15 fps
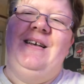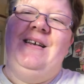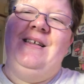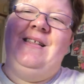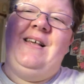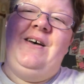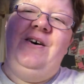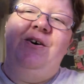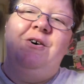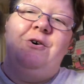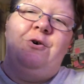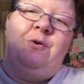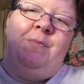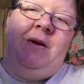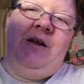
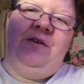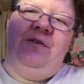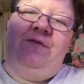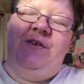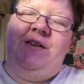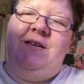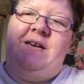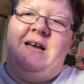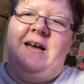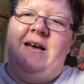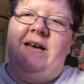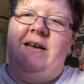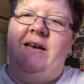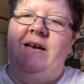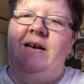so, plans for
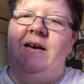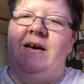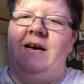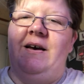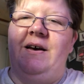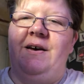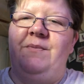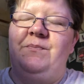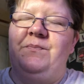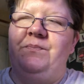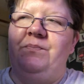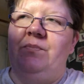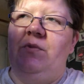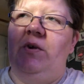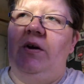today. Um,
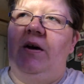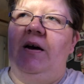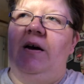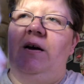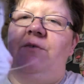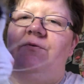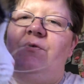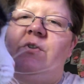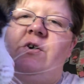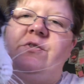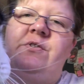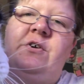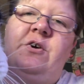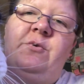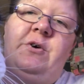I've got
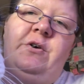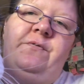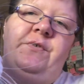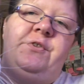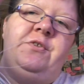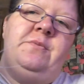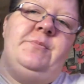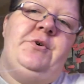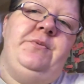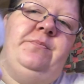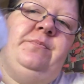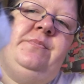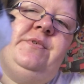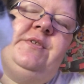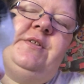to go over to
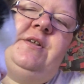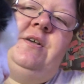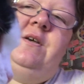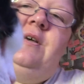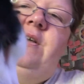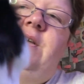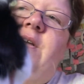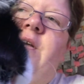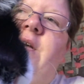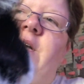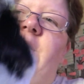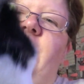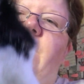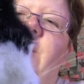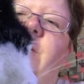mum's
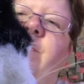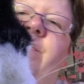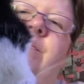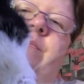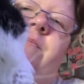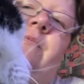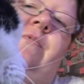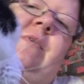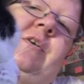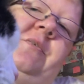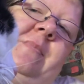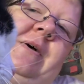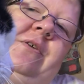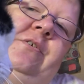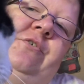um, around
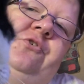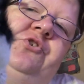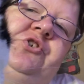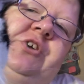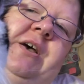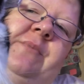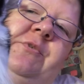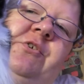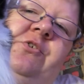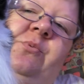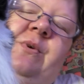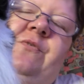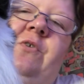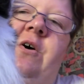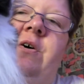about lunchtime because
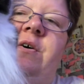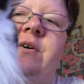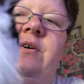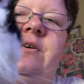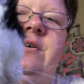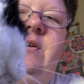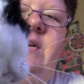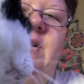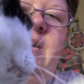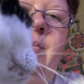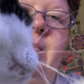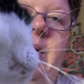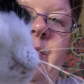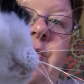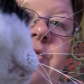we've got
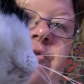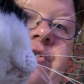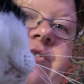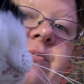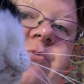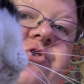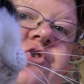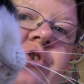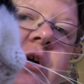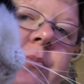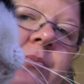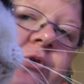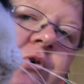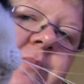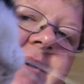um, our Christmas
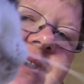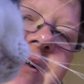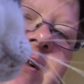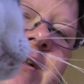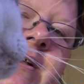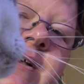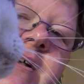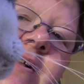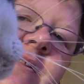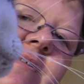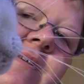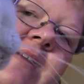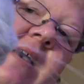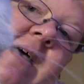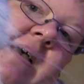shop coming
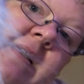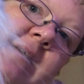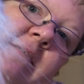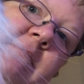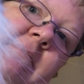today.